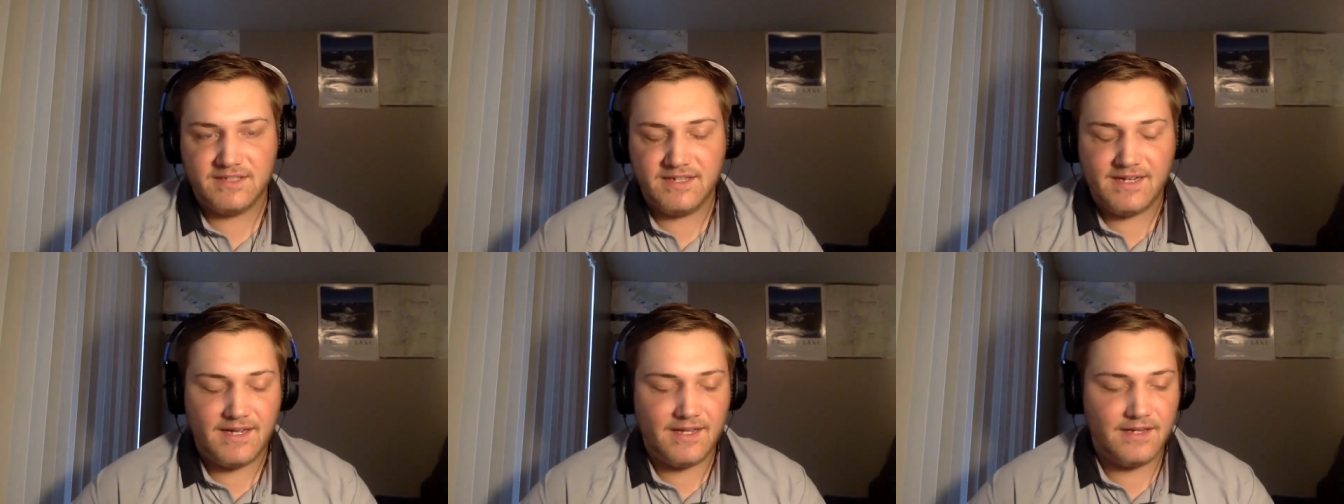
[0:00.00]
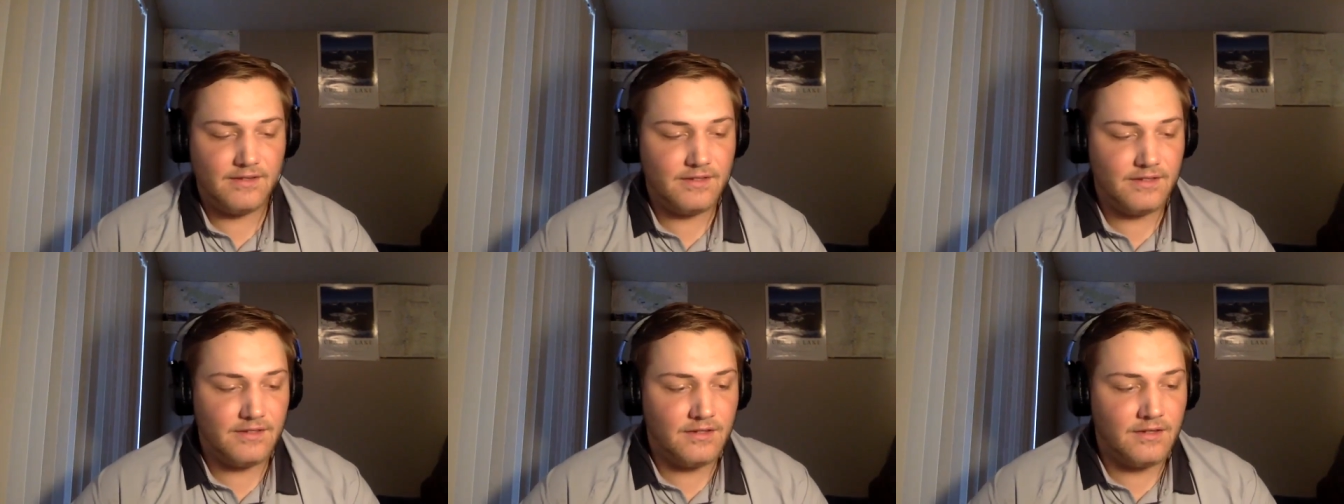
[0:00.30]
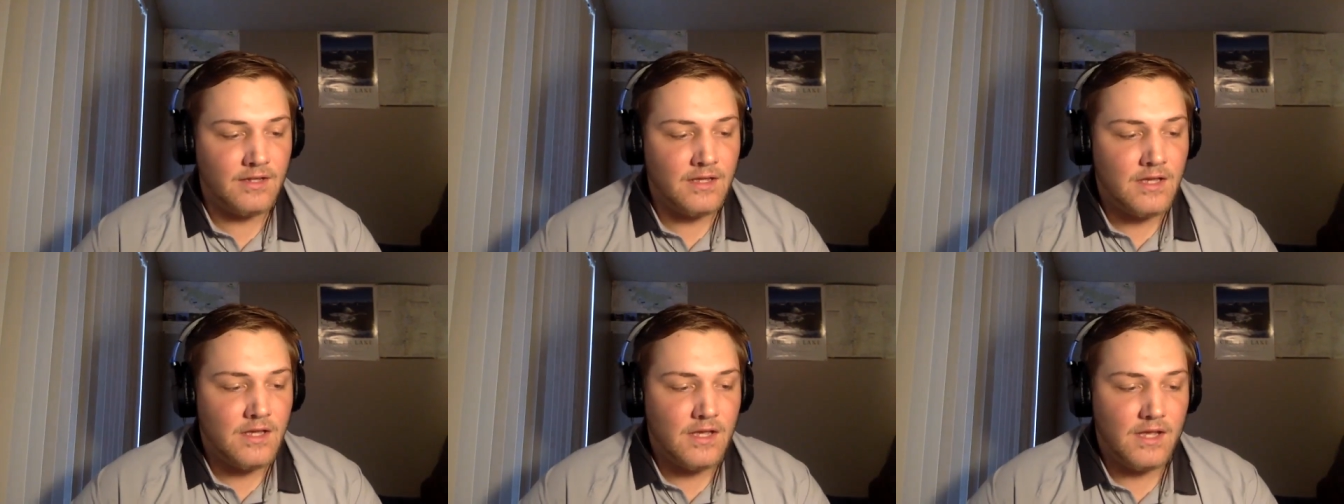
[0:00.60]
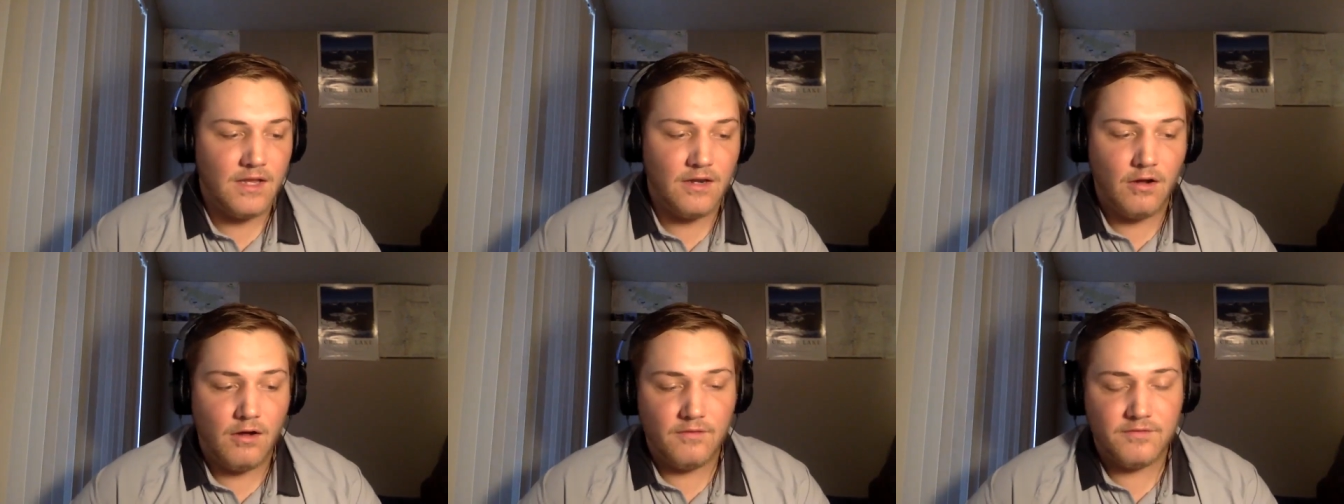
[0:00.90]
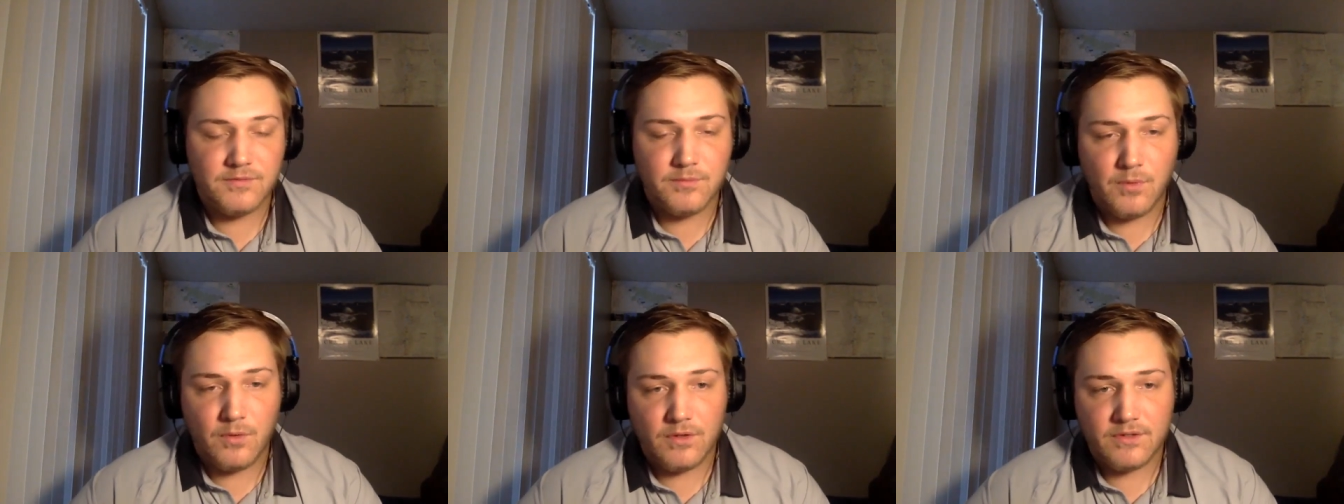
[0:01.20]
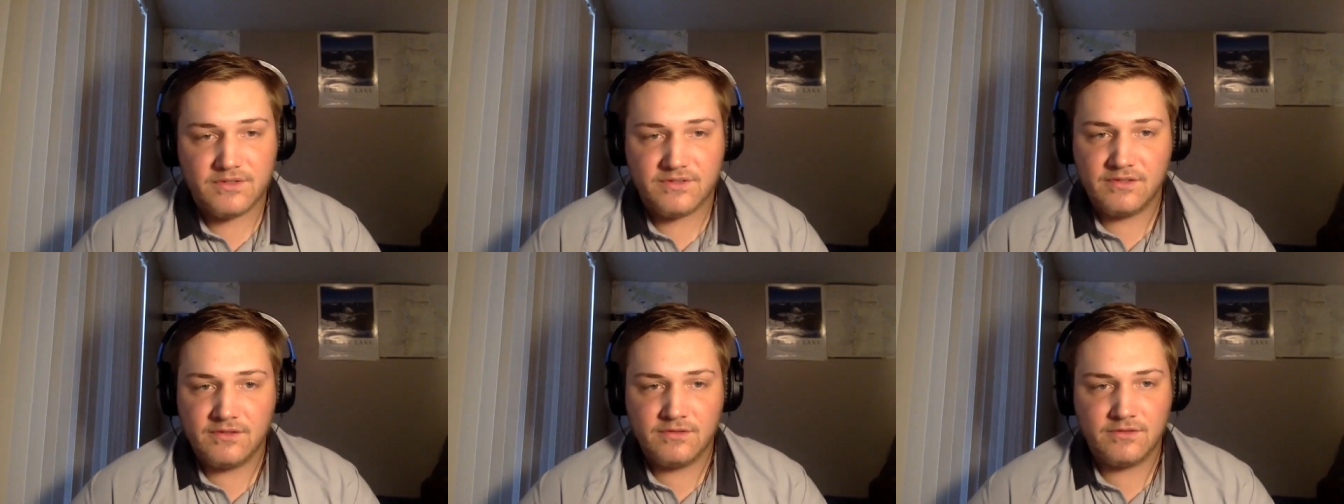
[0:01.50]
that in all of sports.